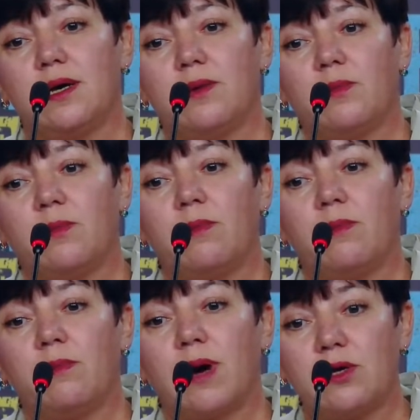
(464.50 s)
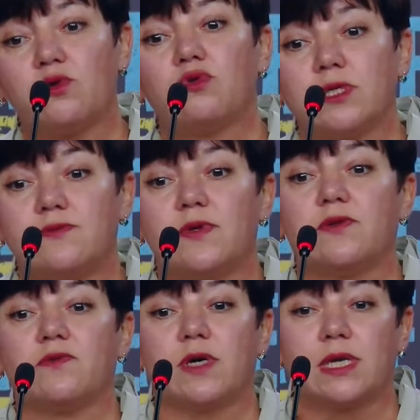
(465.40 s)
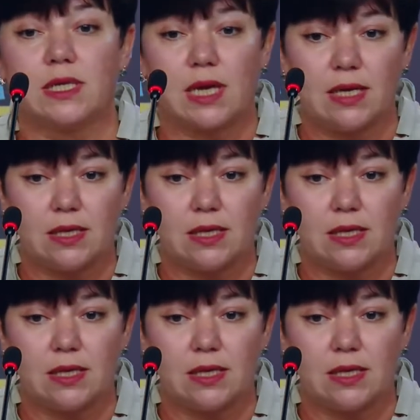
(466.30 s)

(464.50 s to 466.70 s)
And Feodosia, me,